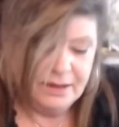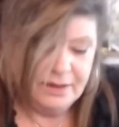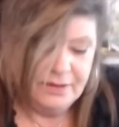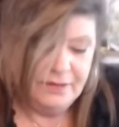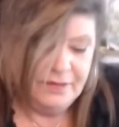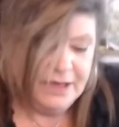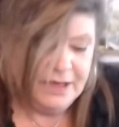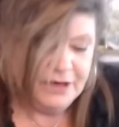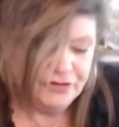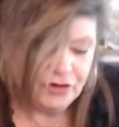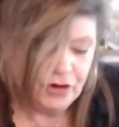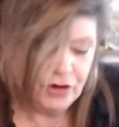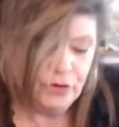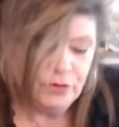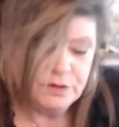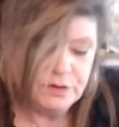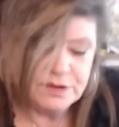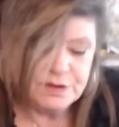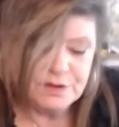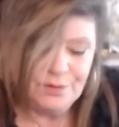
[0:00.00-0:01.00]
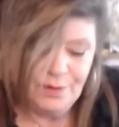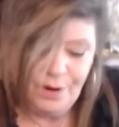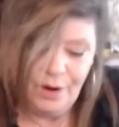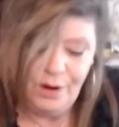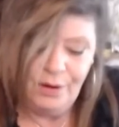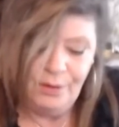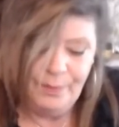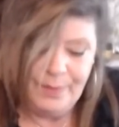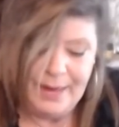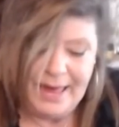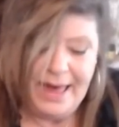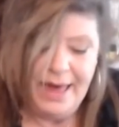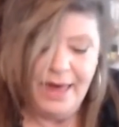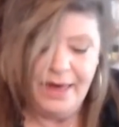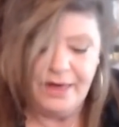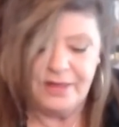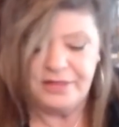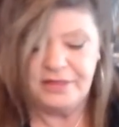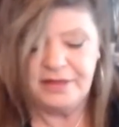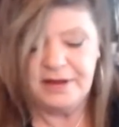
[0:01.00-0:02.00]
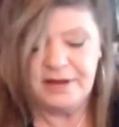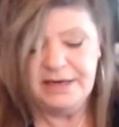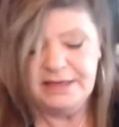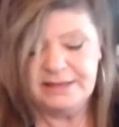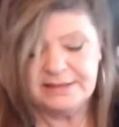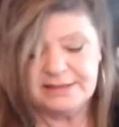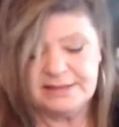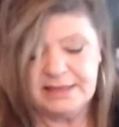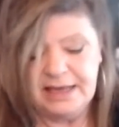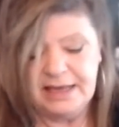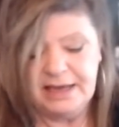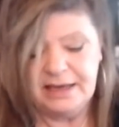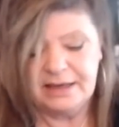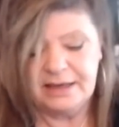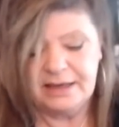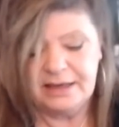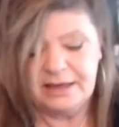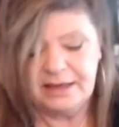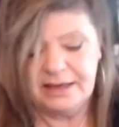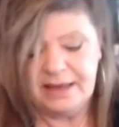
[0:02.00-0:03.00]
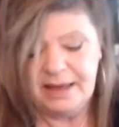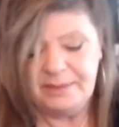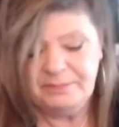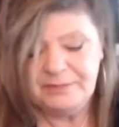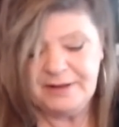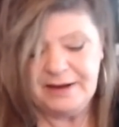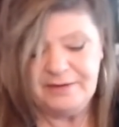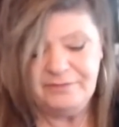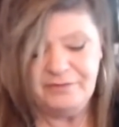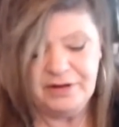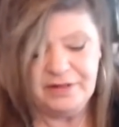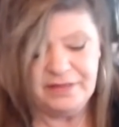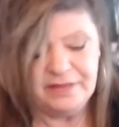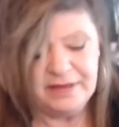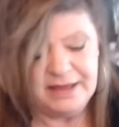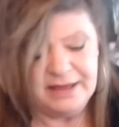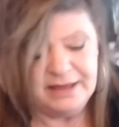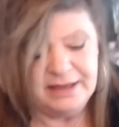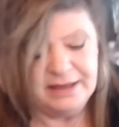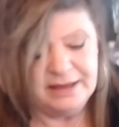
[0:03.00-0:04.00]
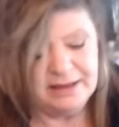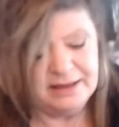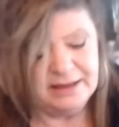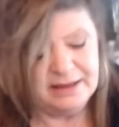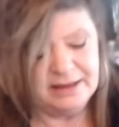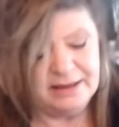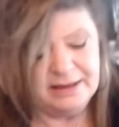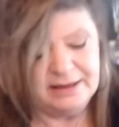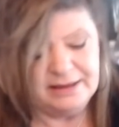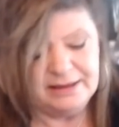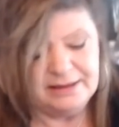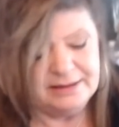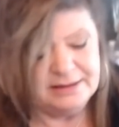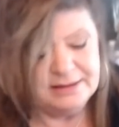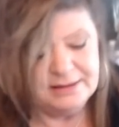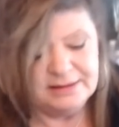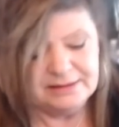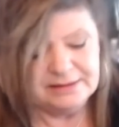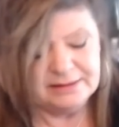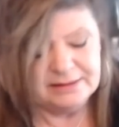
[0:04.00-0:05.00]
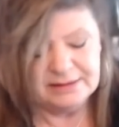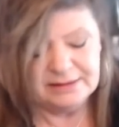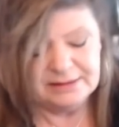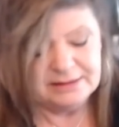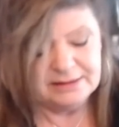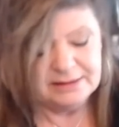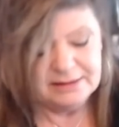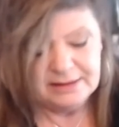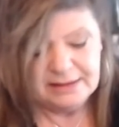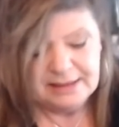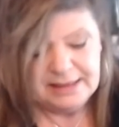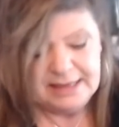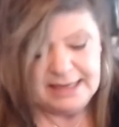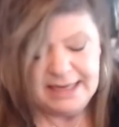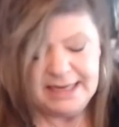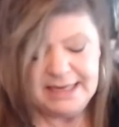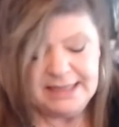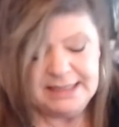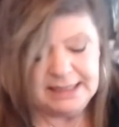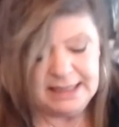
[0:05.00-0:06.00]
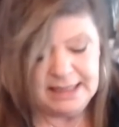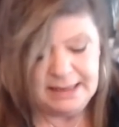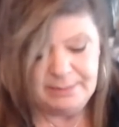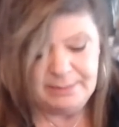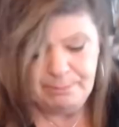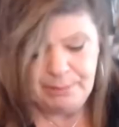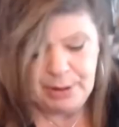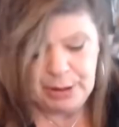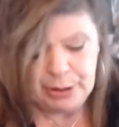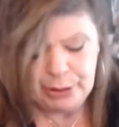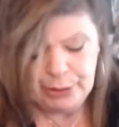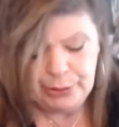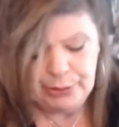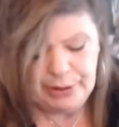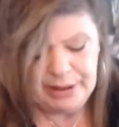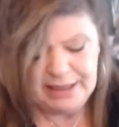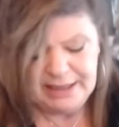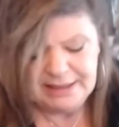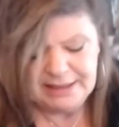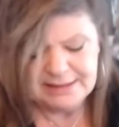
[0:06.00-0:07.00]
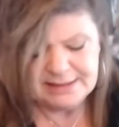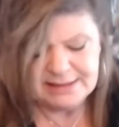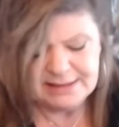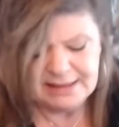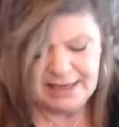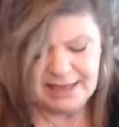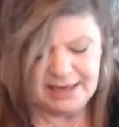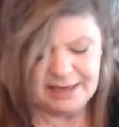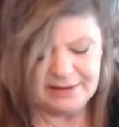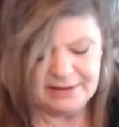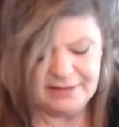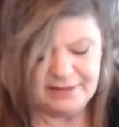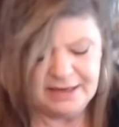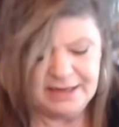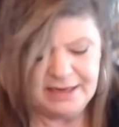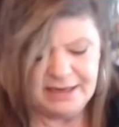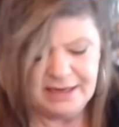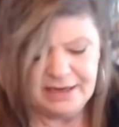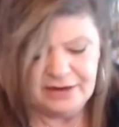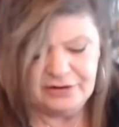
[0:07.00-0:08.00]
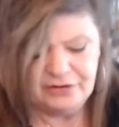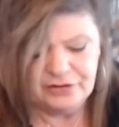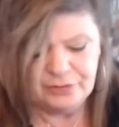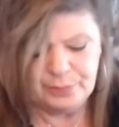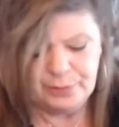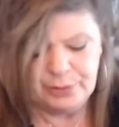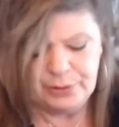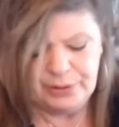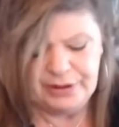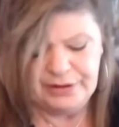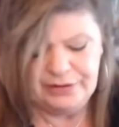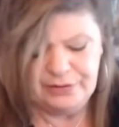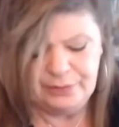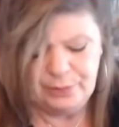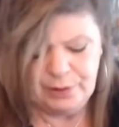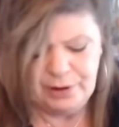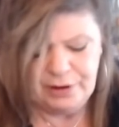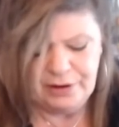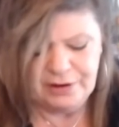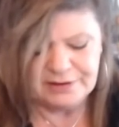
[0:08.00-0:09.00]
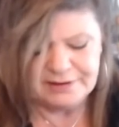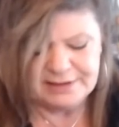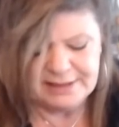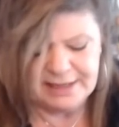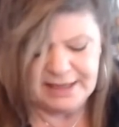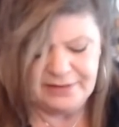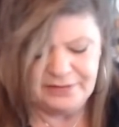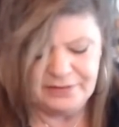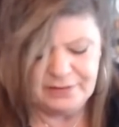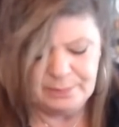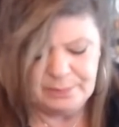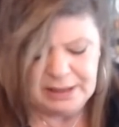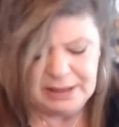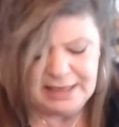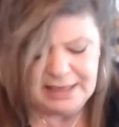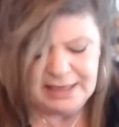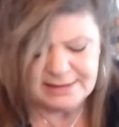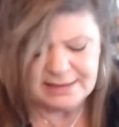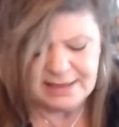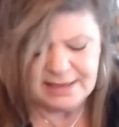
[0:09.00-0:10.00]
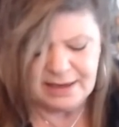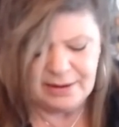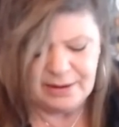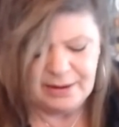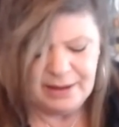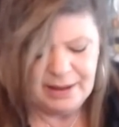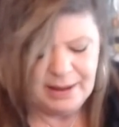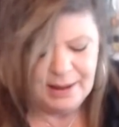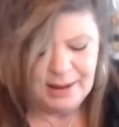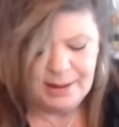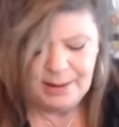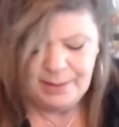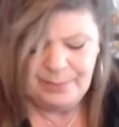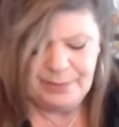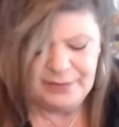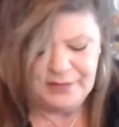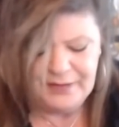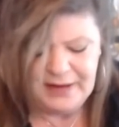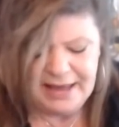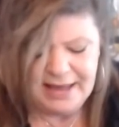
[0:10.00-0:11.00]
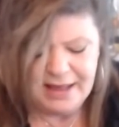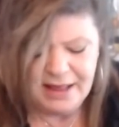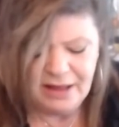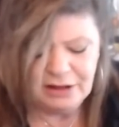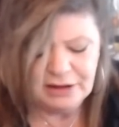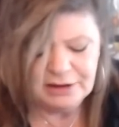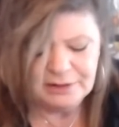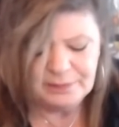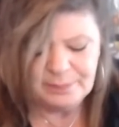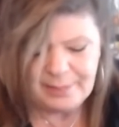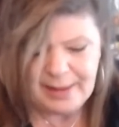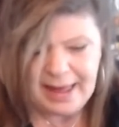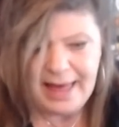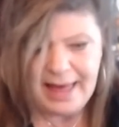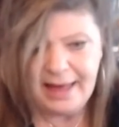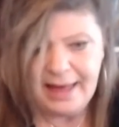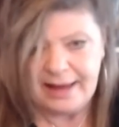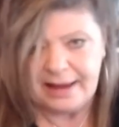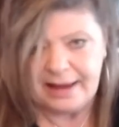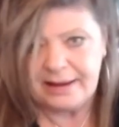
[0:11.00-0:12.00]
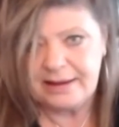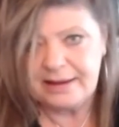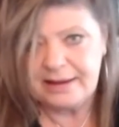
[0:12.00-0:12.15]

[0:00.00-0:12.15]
they chose the wrong path and it's like kept everything uh, in limbo and it's like they needed to put in the work to get the blessing but they held back